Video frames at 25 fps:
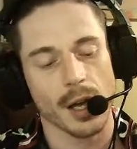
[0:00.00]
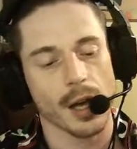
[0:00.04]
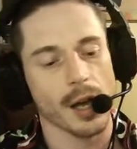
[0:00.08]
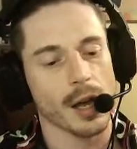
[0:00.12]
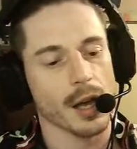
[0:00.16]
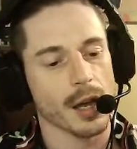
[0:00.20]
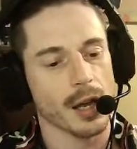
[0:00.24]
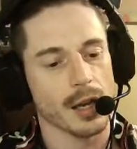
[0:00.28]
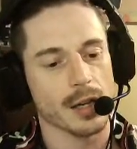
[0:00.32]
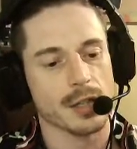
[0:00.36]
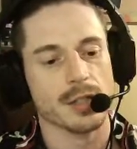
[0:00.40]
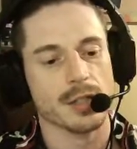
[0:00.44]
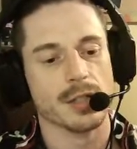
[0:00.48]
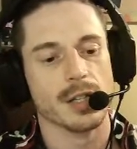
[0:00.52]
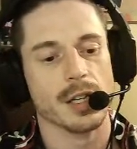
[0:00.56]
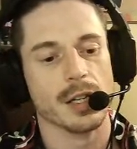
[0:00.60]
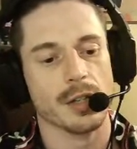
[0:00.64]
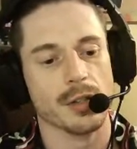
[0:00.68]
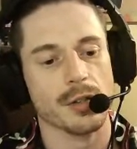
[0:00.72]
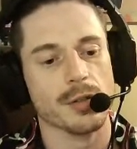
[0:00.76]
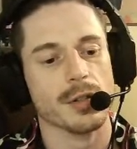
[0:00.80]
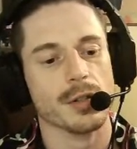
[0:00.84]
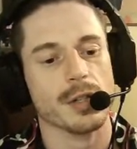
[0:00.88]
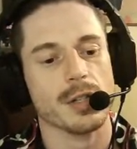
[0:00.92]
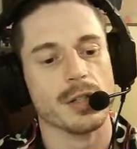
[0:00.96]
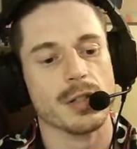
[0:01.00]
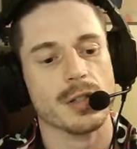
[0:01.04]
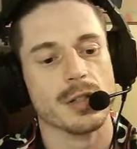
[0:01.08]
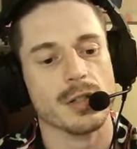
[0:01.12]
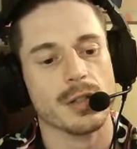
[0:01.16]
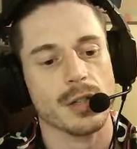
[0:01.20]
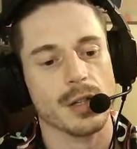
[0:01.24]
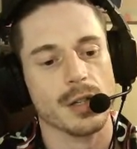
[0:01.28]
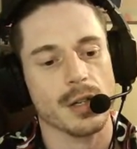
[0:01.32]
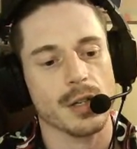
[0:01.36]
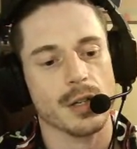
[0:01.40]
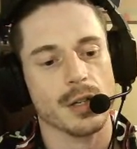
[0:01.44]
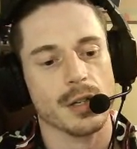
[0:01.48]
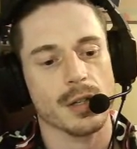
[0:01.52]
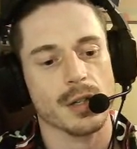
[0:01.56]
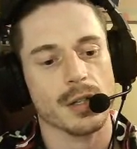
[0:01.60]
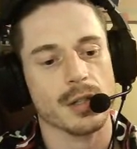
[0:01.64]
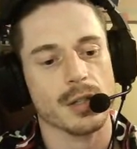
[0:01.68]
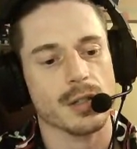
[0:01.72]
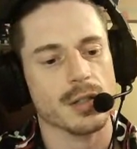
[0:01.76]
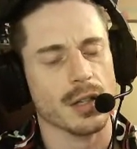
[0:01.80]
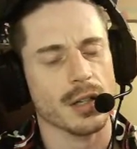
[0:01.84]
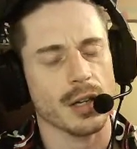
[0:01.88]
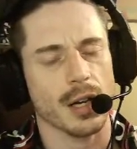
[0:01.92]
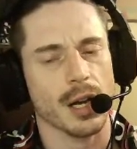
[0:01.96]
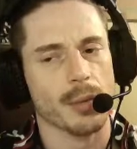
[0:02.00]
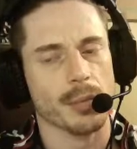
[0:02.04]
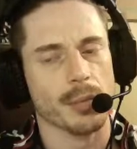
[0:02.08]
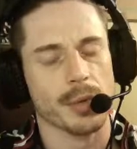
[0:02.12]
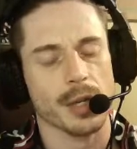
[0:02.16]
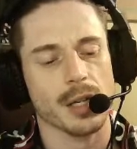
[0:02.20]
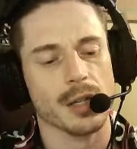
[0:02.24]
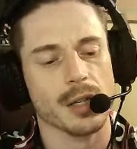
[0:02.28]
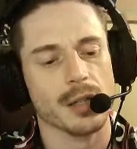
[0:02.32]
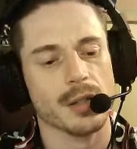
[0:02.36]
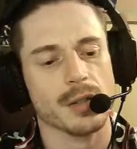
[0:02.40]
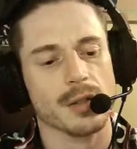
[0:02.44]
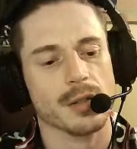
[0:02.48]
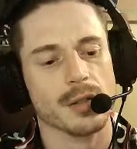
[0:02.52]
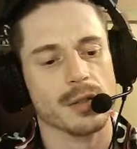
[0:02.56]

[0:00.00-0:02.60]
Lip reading: I actually can do this. It's not complicated.